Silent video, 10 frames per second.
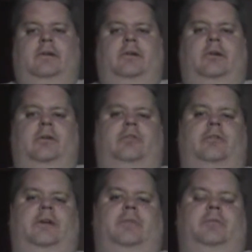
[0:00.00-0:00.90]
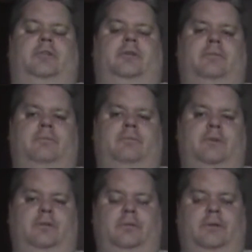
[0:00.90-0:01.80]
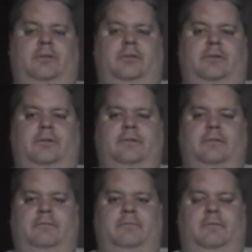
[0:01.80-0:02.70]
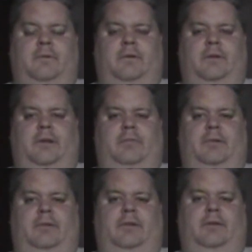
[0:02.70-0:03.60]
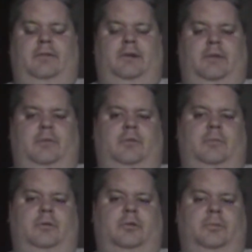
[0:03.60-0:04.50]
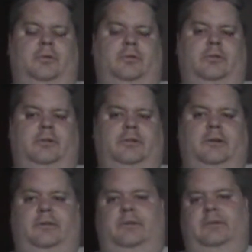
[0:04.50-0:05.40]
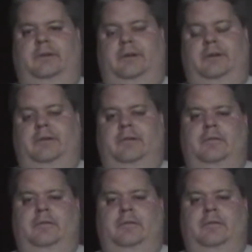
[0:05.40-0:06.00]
Calgary Flames situation where they've been having games postponed, shut down, and the